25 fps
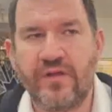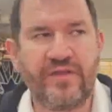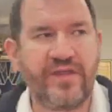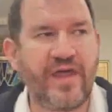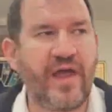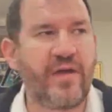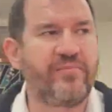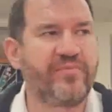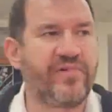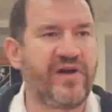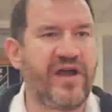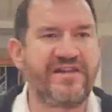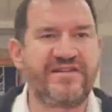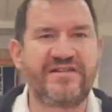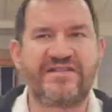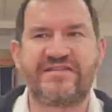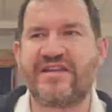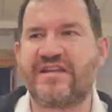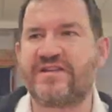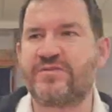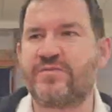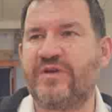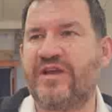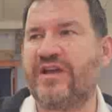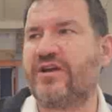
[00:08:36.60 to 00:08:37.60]
That Brisa
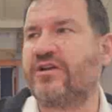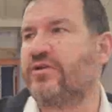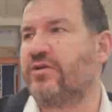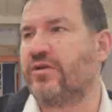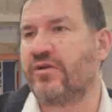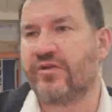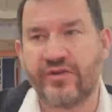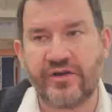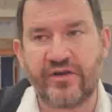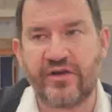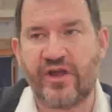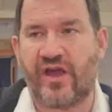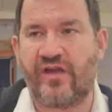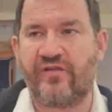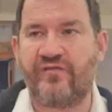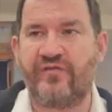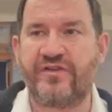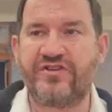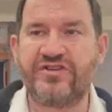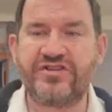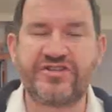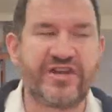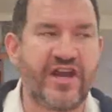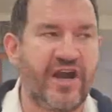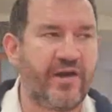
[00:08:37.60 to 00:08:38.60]
says we ignore the knife. You
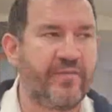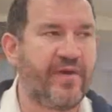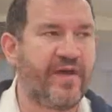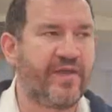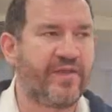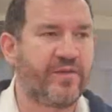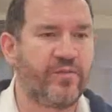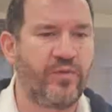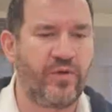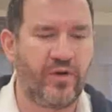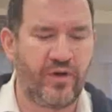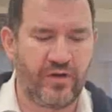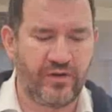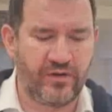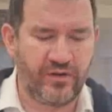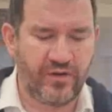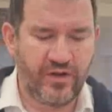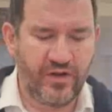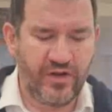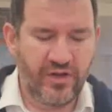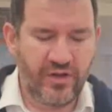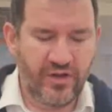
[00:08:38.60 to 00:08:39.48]
just care about the wall.